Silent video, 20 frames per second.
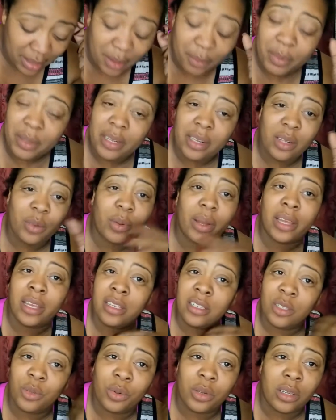But anyway,
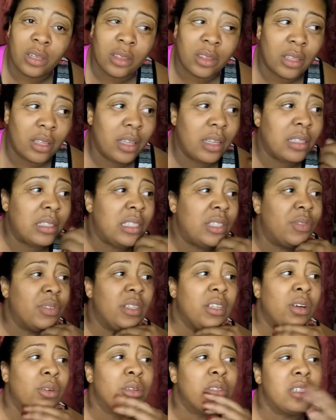he's doing good things. He's
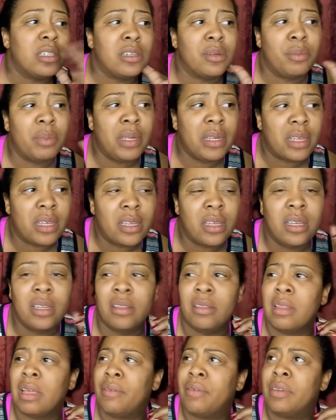finna go to the
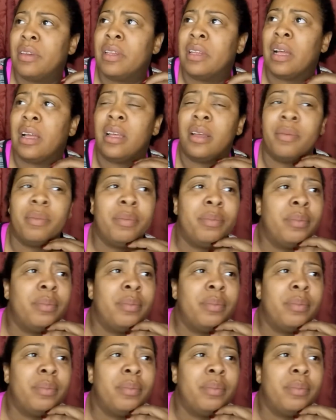Dominican. They finna like,